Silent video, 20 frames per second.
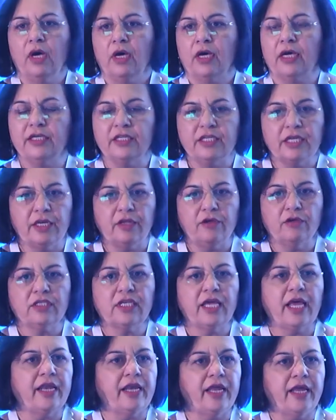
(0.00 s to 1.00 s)
continuous
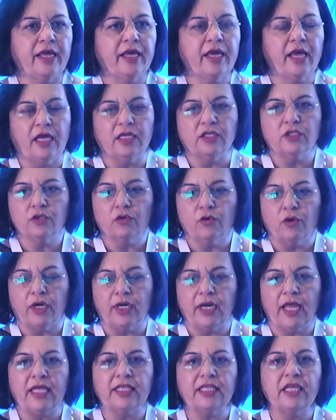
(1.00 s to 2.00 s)
headache, and so
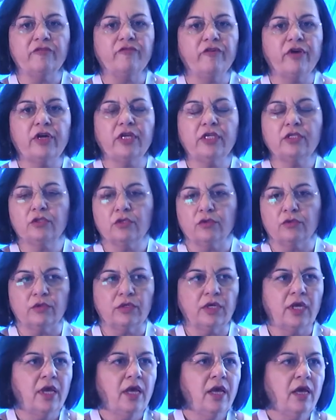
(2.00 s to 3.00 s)
on. And then very
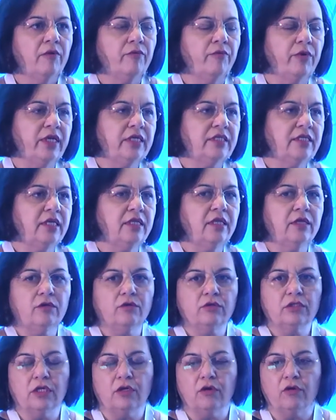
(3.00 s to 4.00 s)
soon we see the
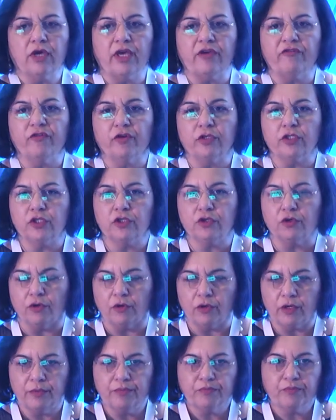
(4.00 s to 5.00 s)
user looking for
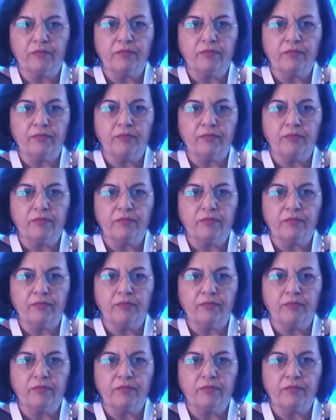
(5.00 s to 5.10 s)
stroke.